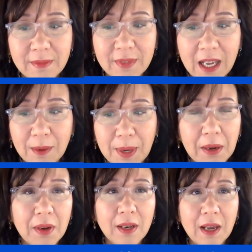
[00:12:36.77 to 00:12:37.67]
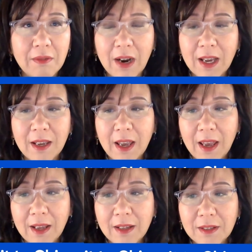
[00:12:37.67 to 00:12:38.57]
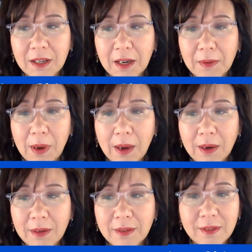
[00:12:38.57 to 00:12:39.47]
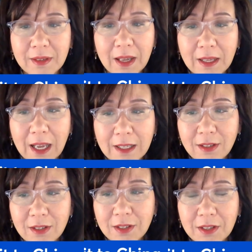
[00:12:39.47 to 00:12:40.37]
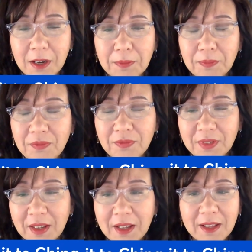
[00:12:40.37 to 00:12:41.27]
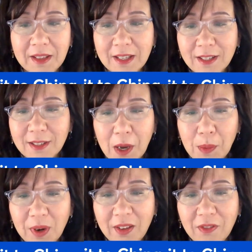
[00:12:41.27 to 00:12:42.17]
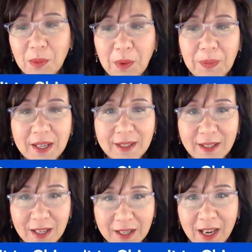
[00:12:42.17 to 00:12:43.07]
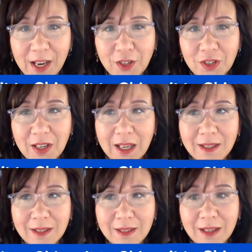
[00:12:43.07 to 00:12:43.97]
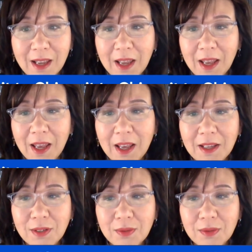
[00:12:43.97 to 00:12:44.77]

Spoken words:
Think about it, right? And that's just unbelievable, because the occasion is a